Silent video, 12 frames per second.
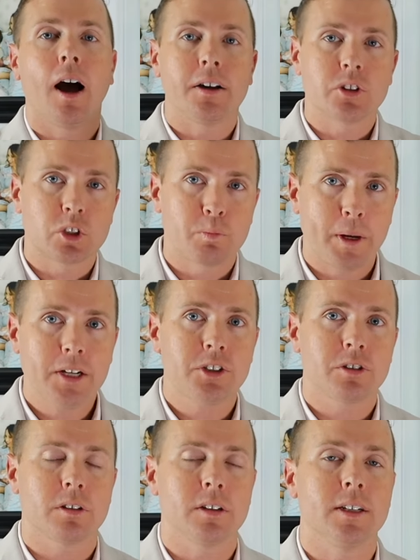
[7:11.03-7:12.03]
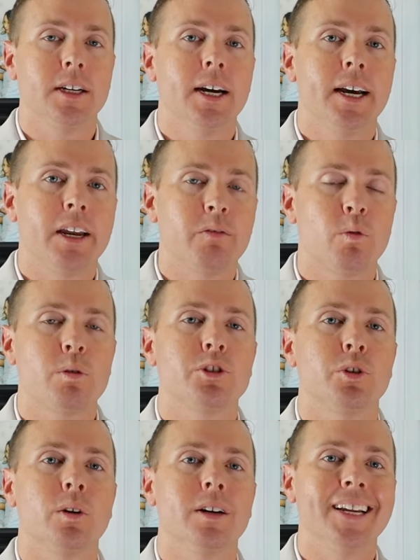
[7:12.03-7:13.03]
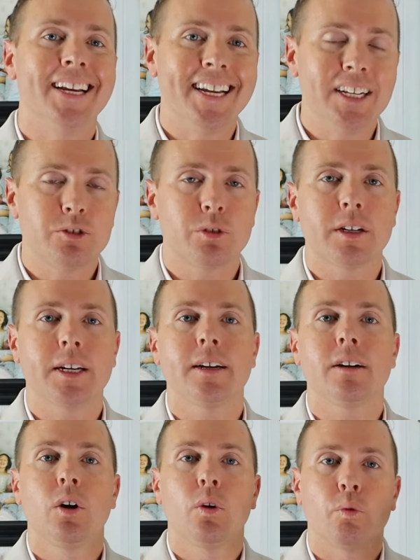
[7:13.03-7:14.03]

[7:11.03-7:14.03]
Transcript: especially if we're doing intricate